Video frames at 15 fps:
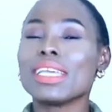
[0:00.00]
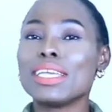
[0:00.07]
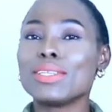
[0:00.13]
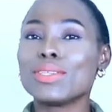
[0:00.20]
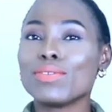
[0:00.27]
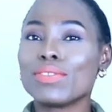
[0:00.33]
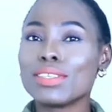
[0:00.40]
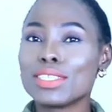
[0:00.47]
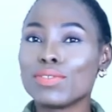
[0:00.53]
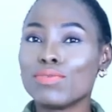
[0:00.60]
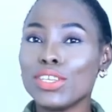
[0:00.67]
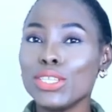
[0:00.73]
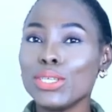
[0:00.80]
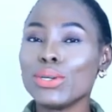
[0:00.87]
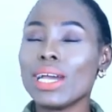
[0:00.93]
the end of this
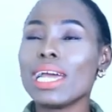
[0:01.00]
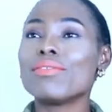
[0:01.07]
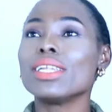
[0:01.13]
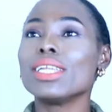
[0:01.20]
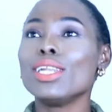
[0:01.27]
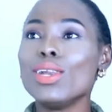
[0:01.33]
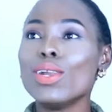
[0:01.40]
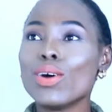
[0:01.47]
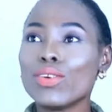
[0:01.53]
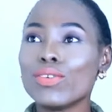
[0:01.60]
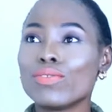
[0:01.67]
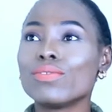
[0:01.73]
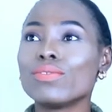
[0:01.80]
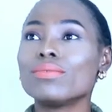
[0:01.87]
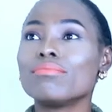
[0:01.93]
video i really
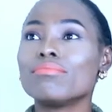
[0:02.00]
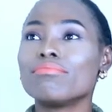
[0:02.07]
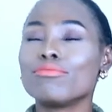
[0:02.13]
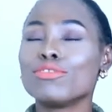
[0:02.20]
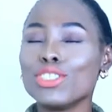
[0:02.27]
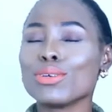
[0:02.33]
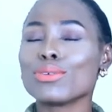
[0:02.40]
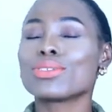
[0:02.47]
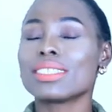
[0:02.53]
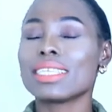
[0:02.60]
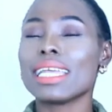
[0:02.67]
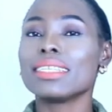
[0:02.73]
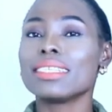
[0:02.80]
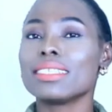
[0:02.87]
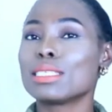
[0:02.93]
love you know
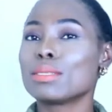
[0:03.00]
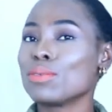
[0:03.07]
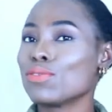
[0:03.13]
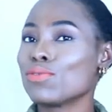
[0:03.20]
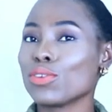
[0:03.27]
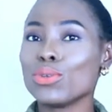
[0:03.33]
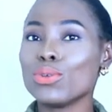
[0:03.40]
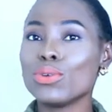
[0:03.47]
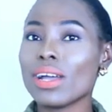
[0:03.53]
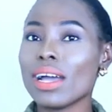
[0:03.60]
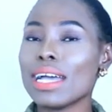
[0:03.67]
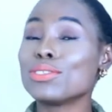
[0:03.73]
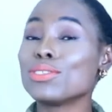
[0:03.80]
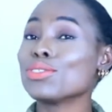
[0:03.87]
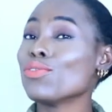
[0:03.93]
starting this piece for you
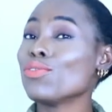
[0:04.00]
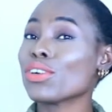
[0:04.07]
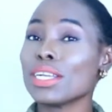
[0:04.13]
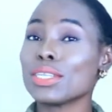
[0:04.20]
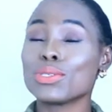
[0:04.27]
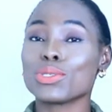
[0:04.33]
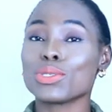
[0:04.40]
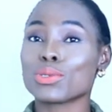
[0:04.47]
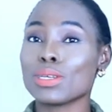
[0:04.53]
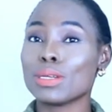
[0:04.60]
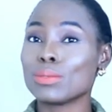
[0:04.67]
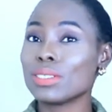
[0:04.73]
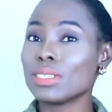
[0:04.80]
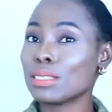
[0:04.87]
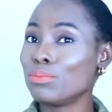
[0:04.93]
guys do not forget to
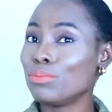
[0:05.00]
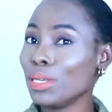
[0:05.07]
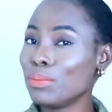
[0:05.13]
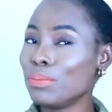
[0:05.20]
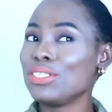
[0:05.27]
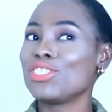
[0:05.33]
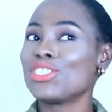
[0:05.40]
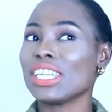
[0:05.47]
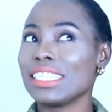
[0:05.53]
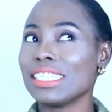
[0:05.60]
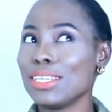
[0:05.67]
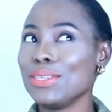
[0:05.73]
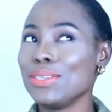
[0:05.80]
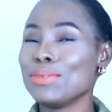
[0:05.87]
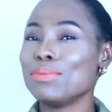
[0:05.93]
subscribe to this baby
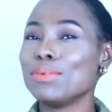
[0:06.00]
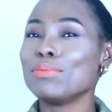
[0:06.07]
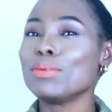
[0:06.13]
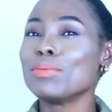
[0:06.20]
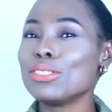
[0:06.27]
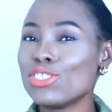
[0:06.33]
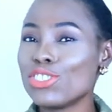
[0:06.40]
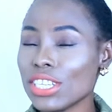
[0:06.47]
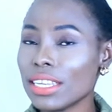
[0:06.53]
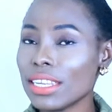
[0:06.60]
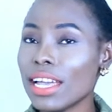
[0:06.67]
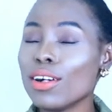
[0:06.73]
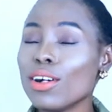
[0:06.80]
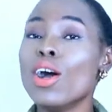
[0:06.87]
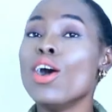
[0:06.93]
channel newborn baby
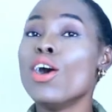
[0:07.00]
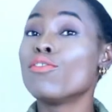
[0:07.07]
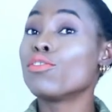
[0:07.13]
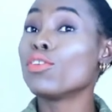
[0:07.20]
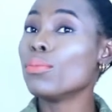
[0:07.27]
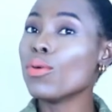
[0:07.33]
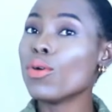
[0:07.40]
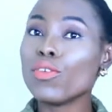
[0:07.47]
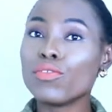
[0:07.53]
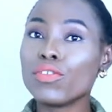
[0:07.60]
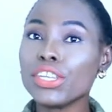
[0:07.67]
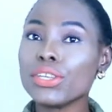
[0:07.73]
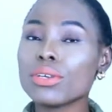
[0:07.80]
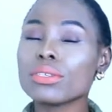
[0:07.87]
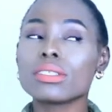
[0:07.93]
channel for more
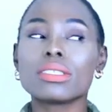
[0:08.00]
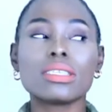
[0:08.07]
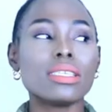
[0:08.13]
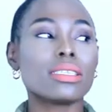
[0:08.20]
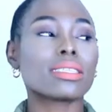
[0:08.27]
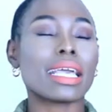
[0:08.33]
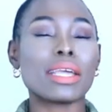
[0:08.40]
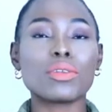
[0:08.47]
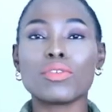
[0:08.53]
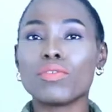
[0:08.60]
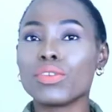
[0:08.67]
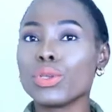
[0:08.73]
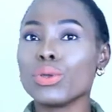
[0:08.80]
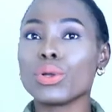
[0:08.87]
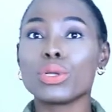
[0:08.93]
videos this kind
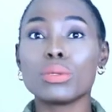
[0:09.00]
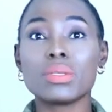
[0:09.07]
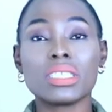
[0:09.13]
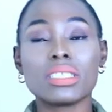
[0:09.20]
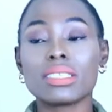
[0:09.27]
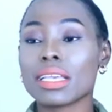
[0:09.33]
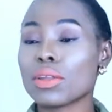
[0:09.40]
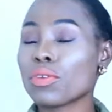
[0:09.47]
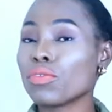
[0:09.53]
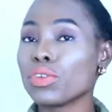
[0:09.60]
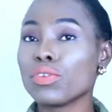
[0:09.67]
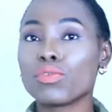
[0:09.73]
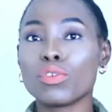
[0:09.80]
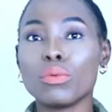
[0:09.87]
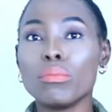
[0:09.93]
of video you're going to be seeing this kind of
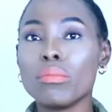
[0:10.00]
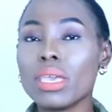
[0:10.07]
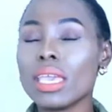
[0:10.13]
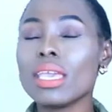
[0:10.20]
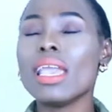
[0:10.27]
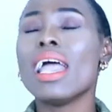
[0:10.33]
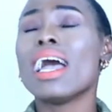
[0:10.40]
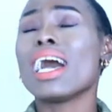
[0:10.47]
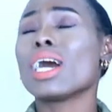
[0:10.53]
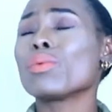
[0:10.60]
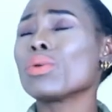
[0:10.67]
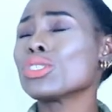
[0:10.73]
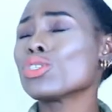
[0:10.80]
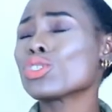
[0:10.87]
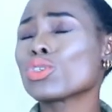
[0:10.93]
video from me
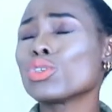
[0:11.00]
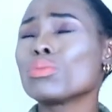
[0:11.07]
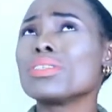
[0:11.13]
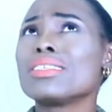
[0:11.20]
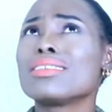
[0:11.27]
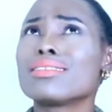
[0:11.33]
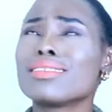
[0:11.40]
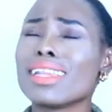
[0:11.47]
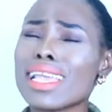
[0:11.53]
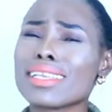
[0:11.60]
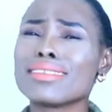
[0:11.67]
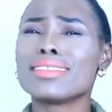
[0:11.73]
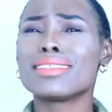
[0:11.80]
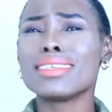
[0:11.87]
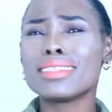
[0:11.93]
and we're just going to be
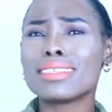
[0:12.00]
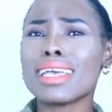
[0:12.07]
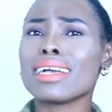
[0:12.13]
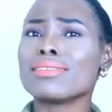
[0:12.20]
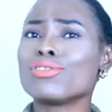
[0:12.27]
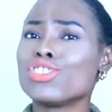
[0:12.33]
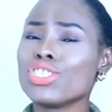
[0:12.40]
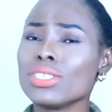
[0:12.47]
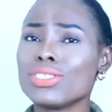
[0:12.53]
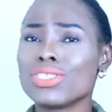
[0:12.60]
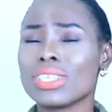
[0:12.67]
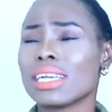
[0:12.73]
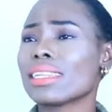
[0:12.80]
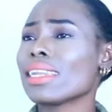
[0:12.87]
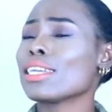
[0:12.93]
like sit and chit
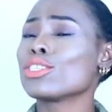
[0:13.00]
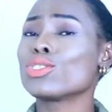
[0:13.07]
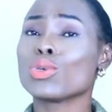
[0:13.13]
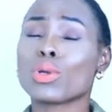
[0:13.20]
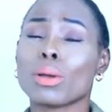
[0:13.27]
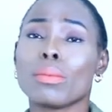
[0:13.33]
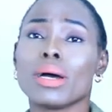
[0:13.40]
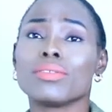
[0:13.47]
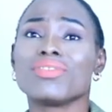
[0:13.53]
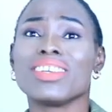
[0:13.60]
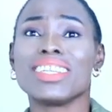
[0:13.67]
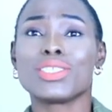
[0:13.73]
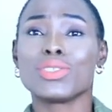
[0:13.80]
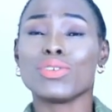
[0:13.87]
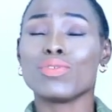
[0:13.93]
chat like talk about
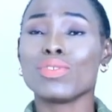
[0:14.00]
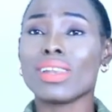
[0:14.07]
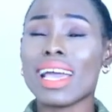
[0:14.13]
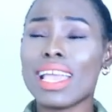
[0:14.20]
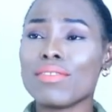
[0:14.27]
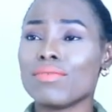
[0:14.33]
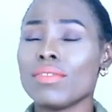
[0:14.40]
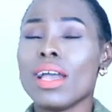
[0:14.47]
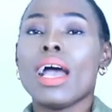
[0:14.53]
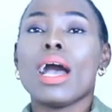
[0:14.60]
the reality of life